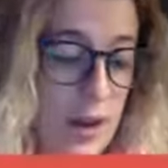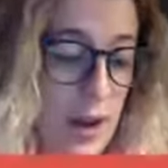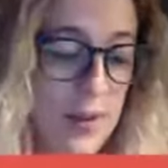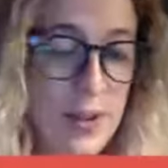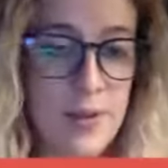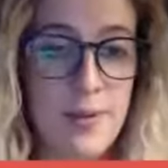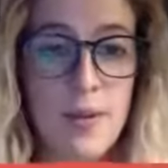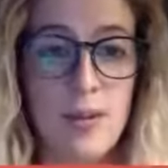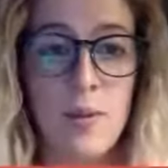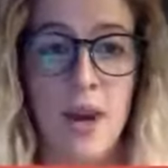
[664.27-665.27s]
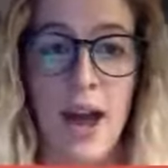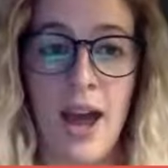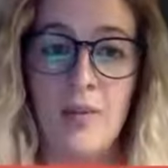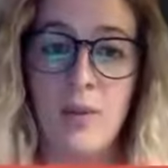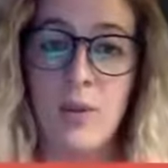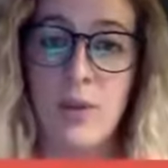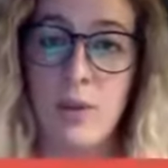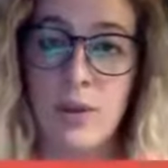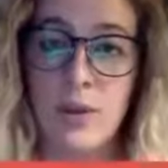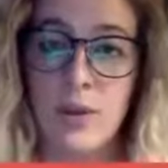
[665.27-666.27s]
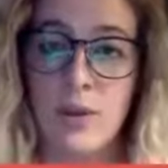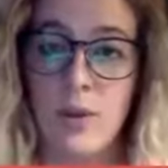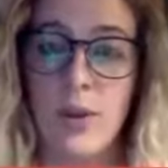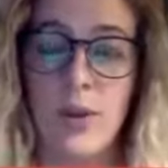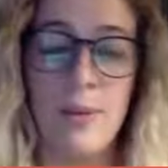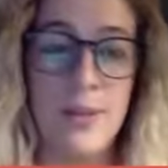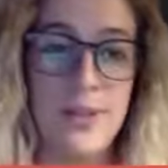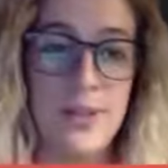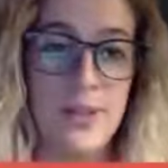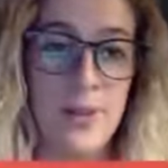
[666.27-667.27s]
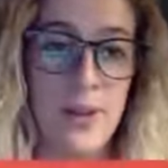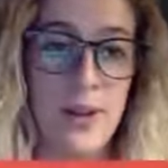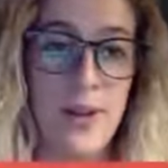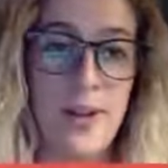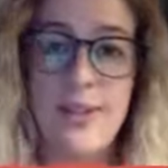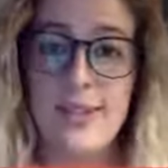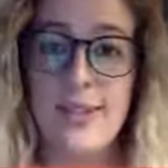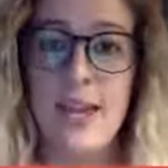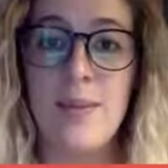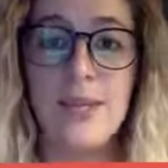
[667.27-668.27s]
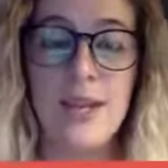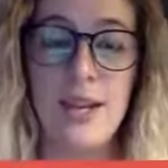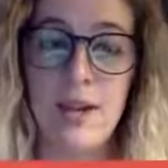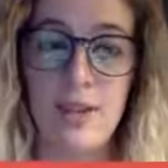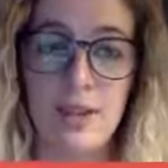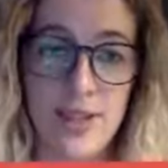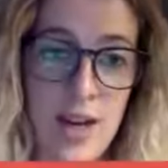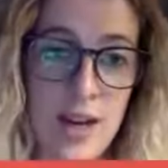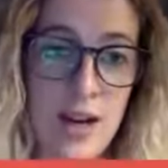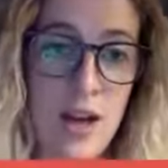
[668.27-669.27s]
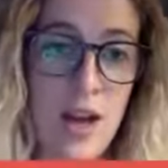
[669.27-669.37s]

Now, the difference you would have between a personal one and a business one is the same as any other site.